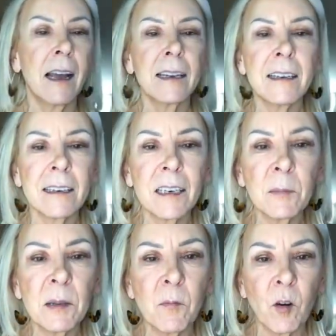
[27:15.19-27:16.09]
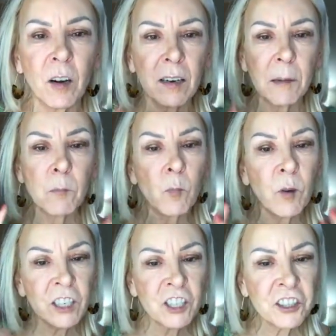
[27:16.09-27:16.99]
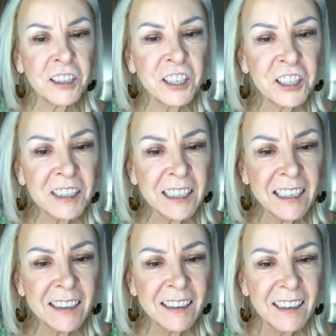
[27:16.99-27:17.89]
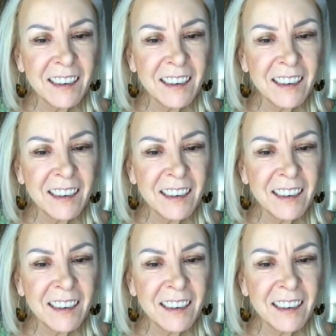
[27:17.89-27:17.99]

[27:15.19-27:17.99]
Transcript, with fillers: adding a little bit more moisture into your skin.